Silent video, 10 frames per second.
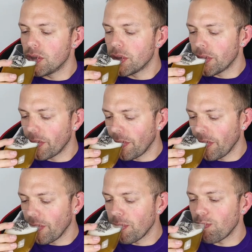
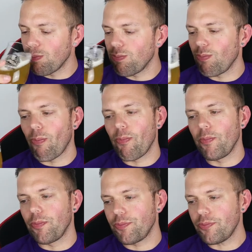
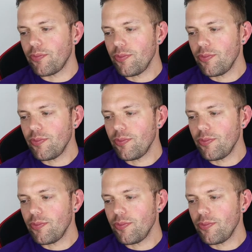(silence)